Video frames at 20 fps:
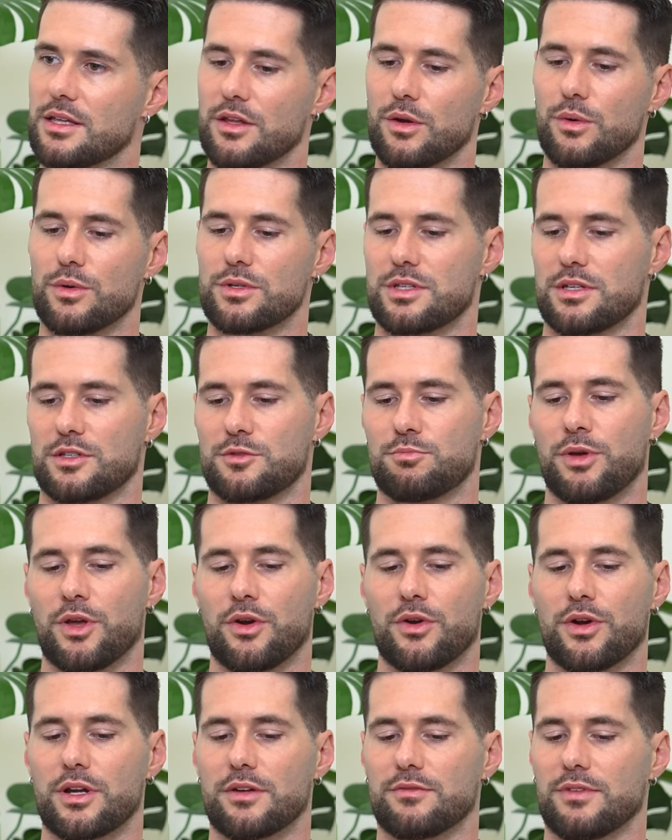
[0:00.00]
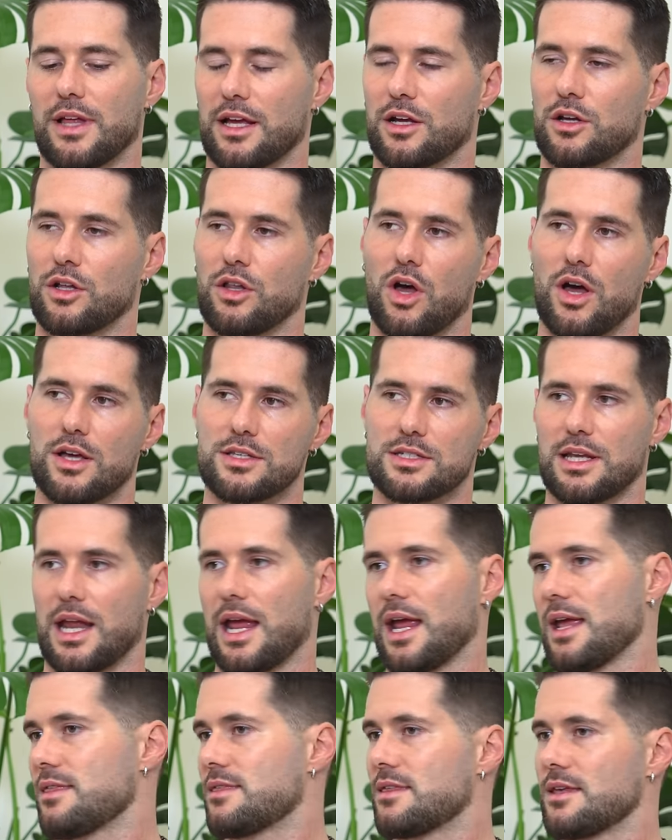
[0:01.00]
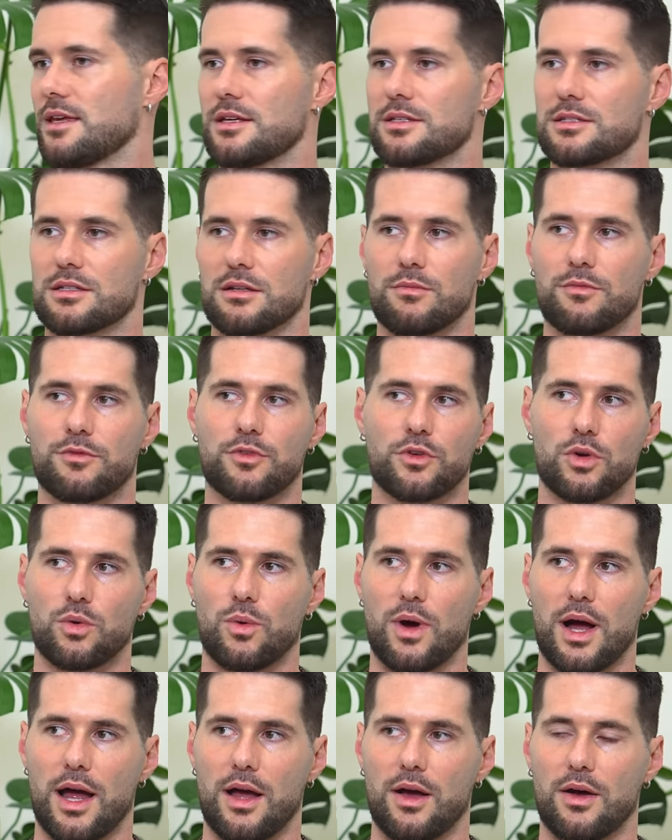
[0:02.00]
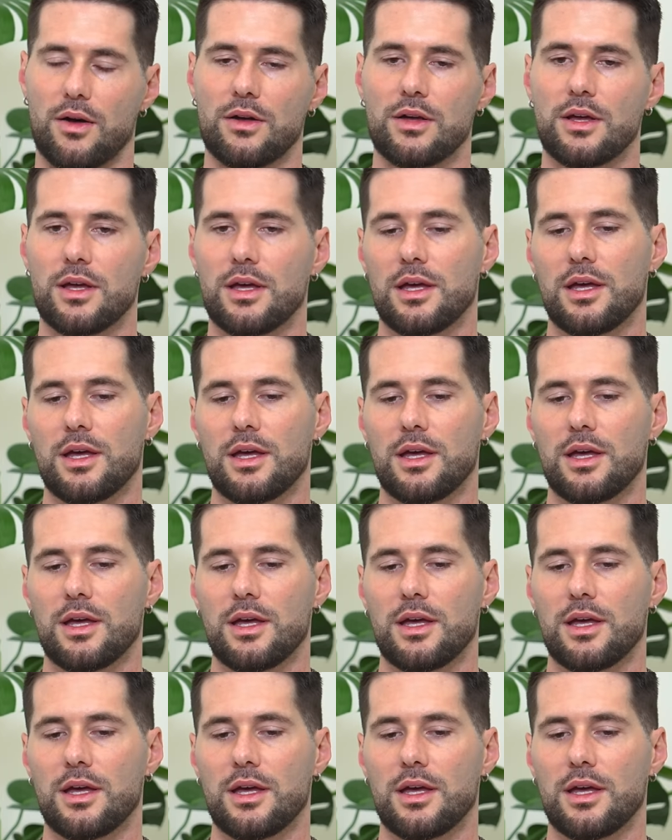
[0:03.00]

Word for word: And there was this period of like closet atheism for a while.